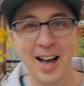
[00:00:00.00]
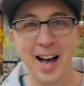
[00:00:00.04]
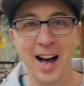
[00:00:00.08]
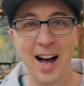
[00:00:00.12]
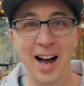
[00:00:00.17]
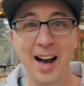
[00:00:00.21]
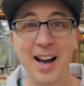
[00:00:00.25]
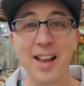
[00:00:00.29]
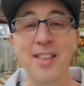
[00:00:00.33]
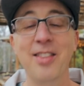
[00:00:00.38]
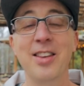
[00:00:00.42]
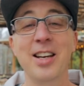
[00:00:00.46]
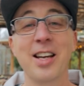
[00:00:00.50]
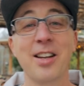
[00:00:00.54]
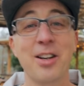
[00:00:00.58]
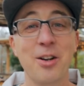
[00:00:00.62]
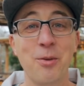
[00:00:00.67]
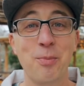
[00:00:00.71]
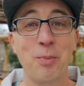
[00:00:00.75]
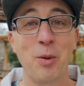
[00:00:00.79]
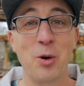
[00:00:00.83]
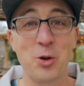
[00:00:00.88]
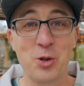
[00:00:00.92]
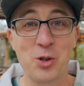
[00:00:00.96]
And the other
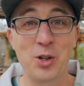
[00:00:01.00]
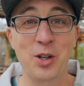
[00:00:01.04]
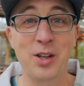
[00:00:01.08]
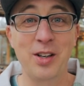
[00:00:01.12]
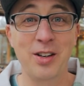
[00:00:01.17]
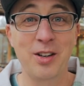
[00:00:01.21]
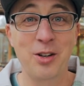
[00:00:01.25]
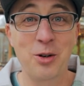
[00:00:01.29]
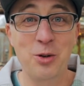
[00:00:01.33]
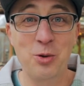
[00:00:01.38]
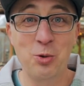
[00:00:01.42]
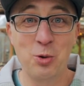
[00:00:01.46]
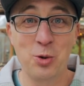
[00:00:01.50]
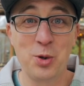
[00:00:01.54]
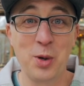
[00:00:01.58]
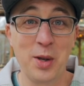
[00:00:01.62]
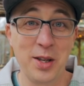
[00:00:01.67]
person who was